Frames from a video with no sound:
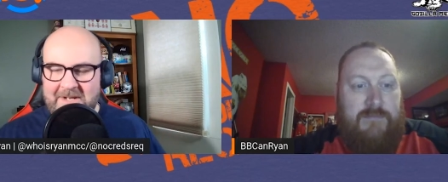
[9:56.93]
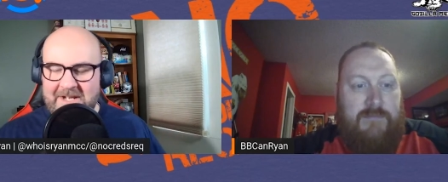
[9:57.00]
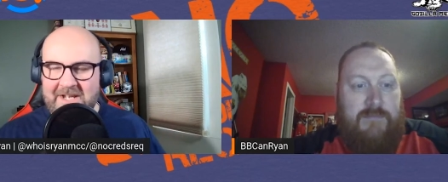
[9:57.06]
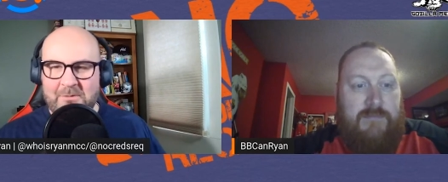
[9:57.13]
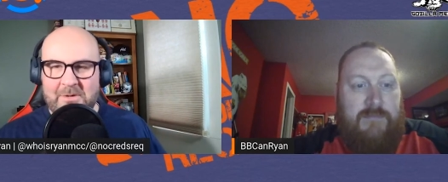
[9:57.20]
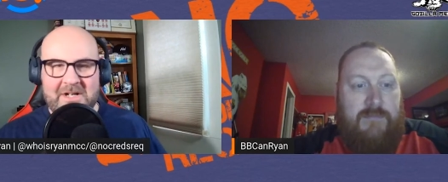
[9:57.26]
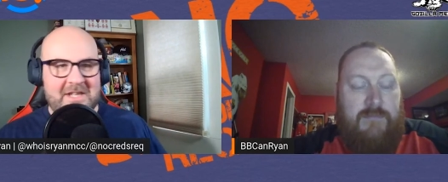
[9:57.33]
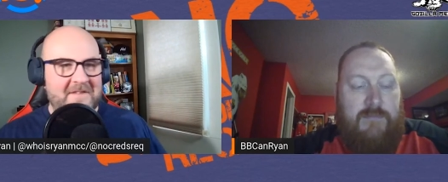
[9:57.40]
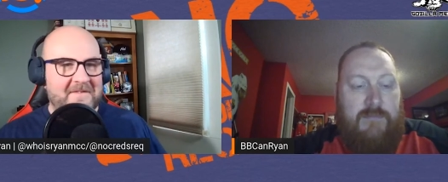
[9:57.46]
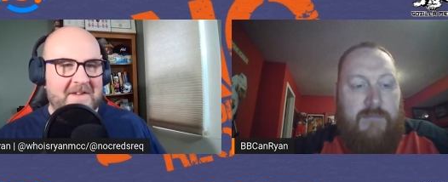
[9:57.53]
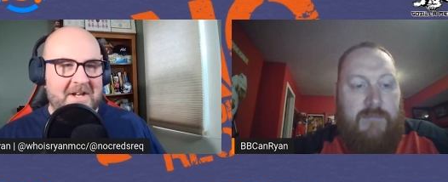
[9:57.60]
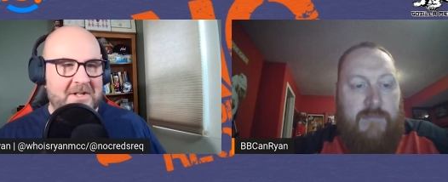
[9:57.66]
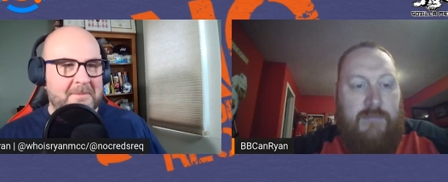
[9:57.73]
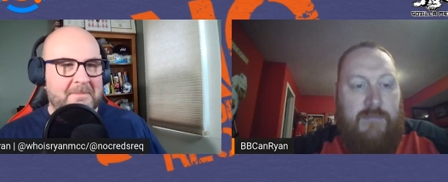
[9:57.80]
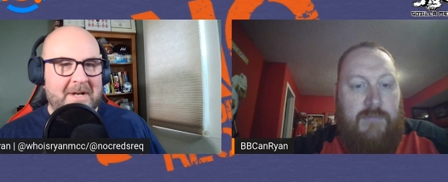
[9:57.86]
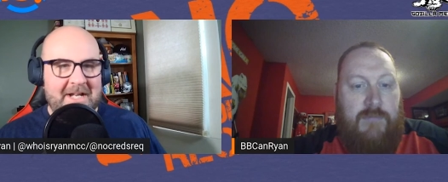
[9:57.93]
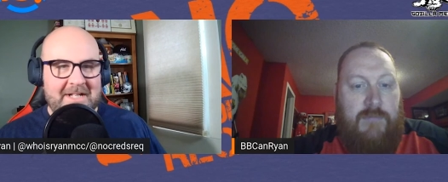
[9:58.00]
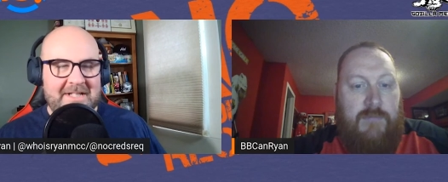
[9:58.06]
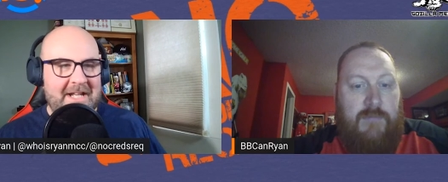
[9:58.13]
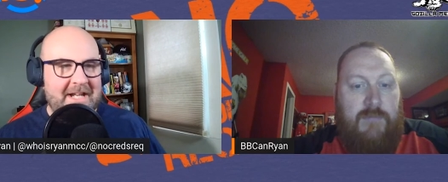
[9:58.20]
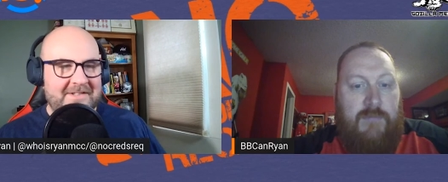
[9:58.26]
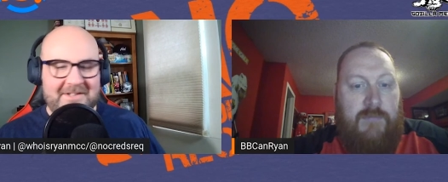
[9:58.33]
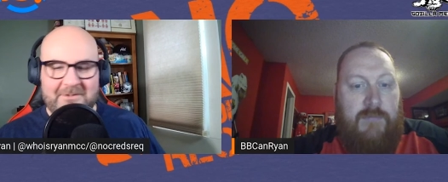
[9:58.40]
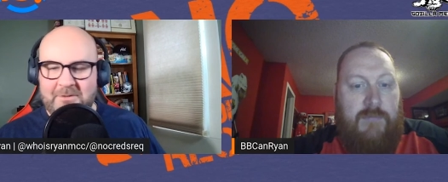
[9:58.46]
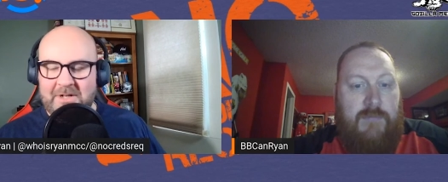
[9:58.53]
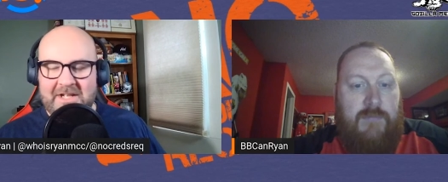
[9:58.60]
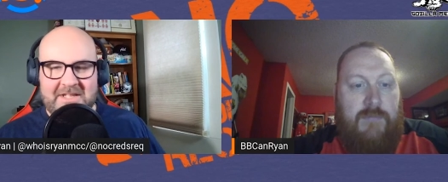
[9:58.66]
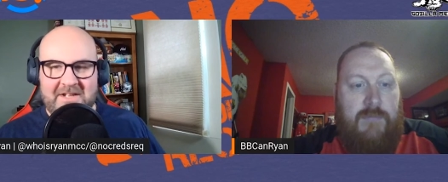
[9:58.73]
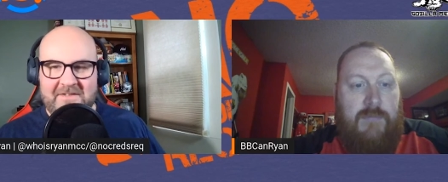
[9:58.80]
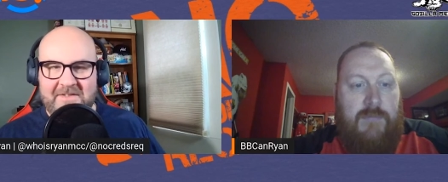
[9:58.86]
Speaker 1: media? Where can they find your podcast, and where
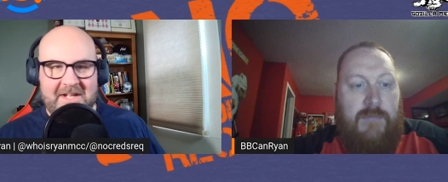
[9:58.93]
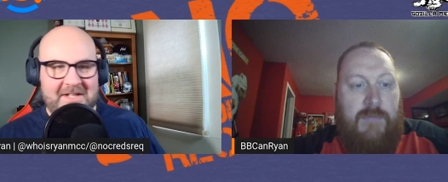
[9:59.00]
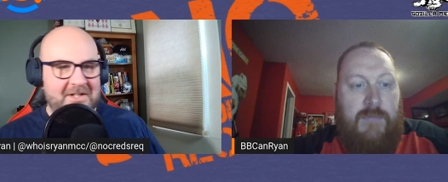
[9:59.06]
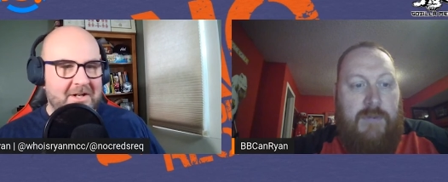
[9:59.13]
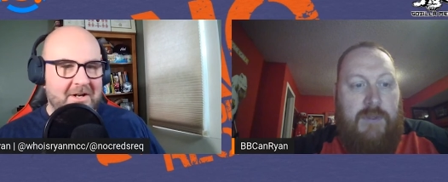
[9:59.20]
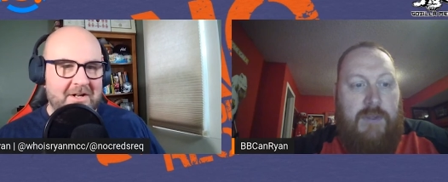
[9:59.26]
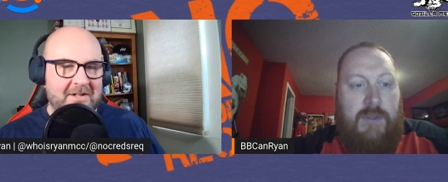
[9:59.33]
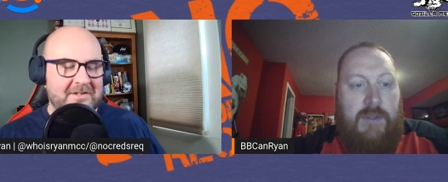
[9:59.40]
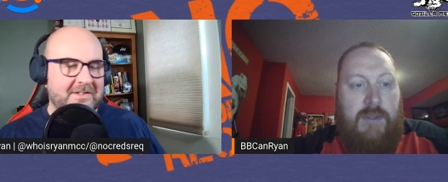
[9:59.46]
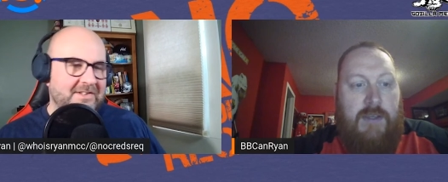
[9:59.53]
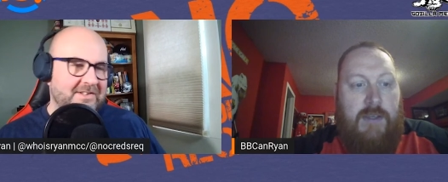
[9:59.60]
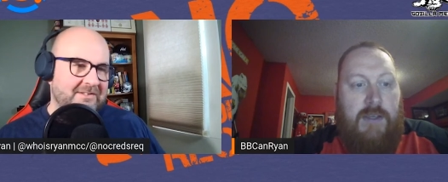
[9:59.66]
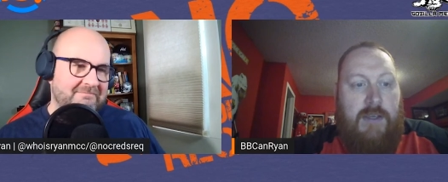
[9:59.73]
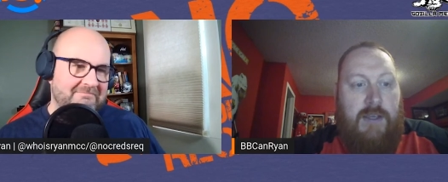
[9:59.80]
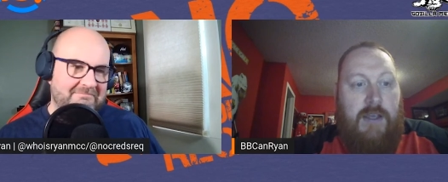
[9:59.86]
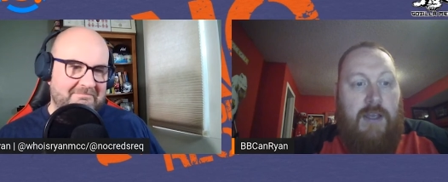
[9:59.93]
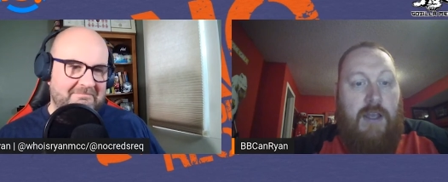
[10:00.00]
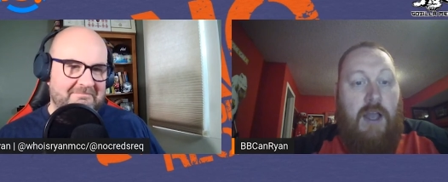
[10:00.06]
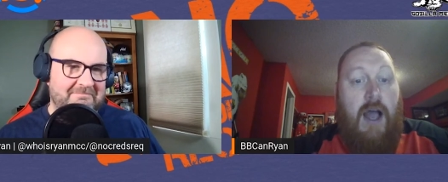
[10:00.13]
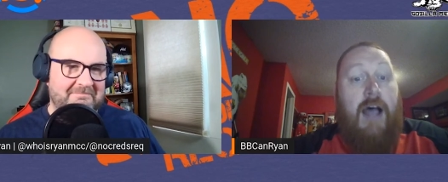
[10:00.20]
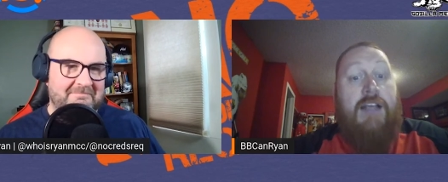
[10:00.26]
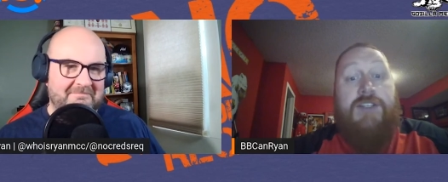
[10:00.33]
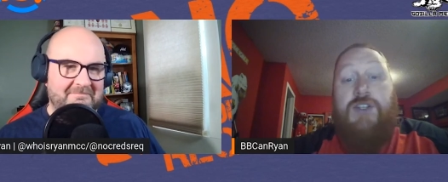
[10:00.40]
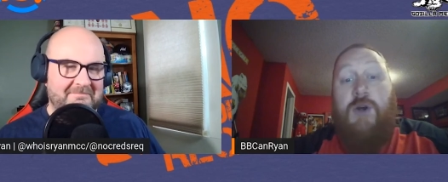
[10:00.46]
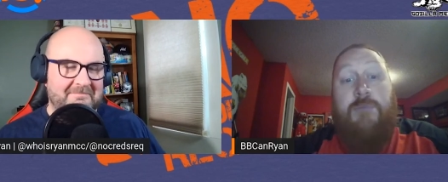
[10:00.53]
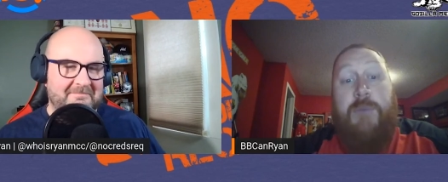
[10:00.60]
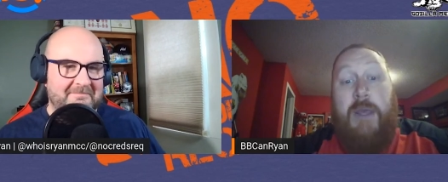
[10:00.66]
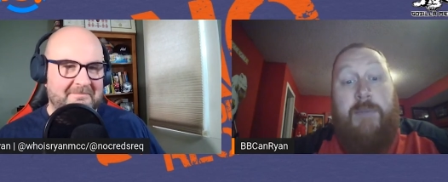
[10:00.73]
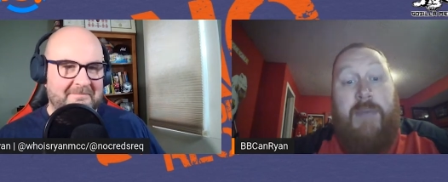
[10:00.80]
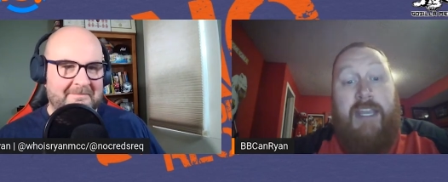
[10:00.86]
can they find your articles?
Speaker 2: So
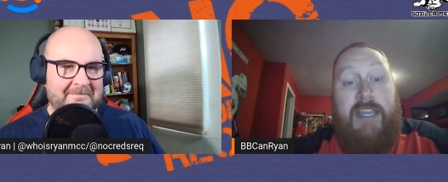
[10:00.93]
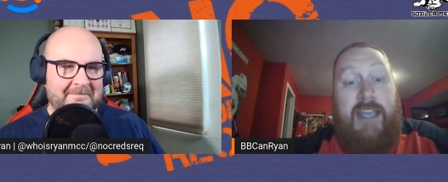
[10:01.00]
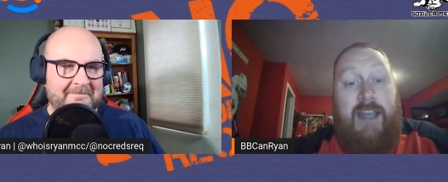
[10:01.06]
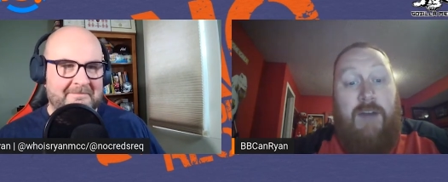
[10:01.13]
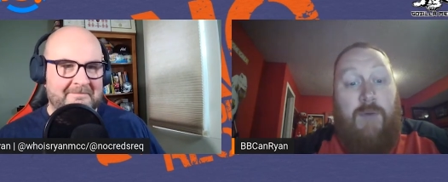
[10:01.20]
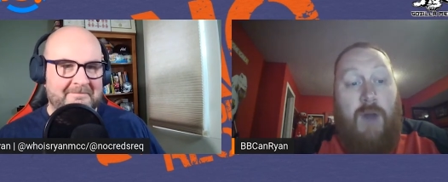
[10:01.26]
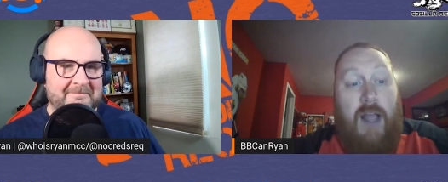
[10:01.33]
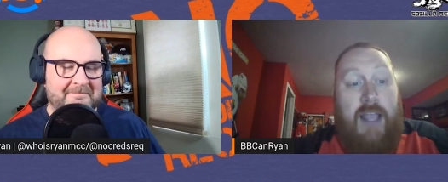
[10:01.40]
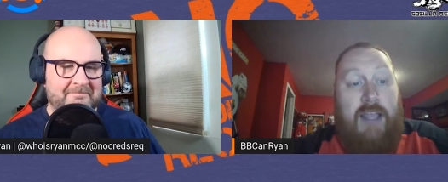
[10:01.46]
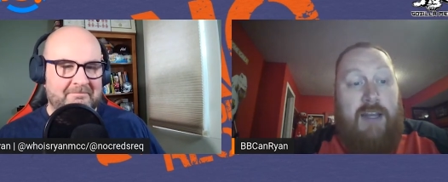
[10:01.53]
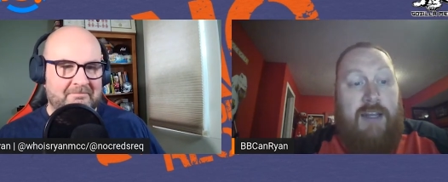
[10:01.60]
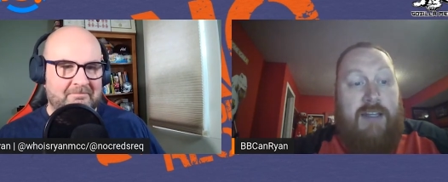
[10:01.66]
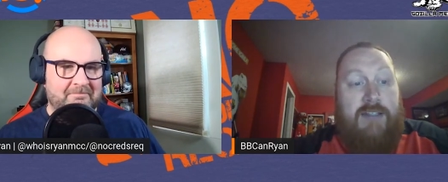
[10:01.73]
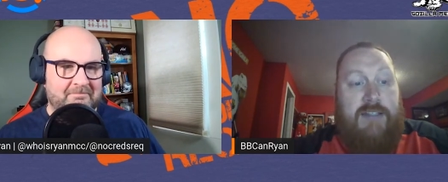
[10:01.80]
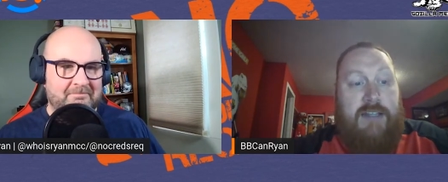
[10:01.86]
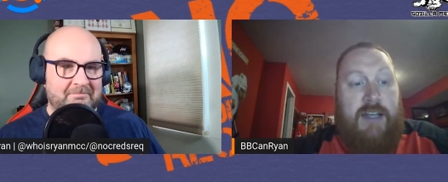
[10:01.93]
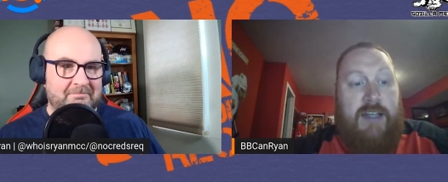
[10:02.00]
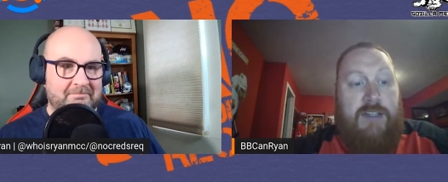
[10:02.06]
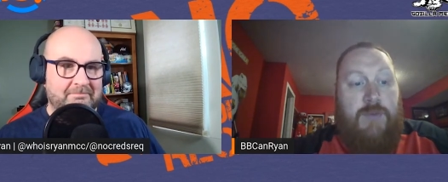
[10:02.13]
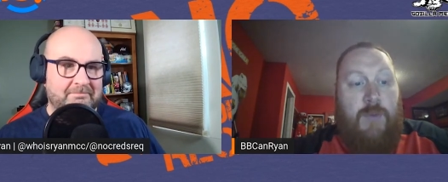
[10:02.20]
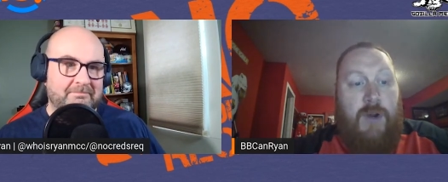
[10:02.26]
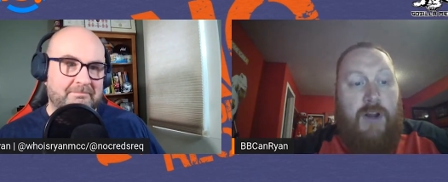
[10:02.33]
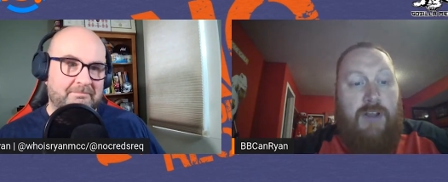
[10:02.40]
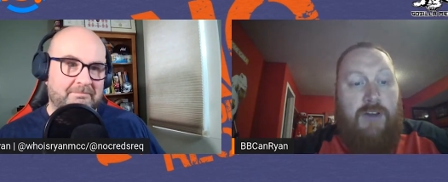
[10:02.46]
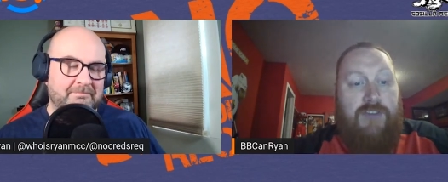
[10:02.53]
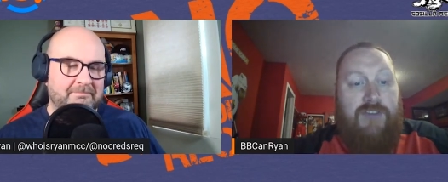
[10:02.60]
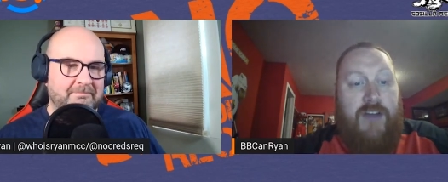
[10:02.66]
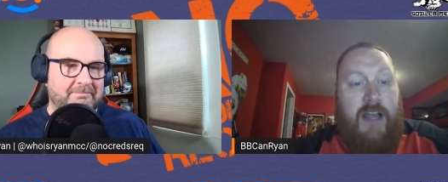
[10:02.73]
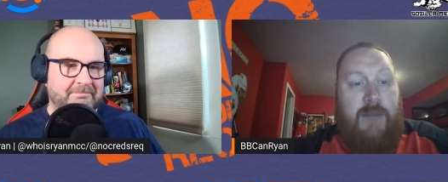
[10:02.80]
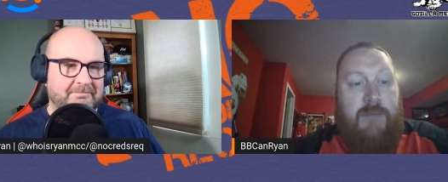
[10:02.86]
BB Can Ryan is where you'll
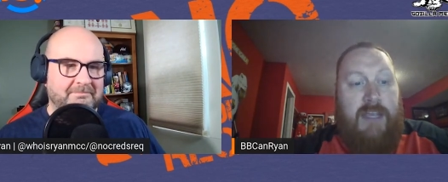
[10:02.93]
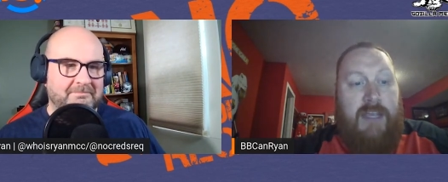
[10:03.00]
find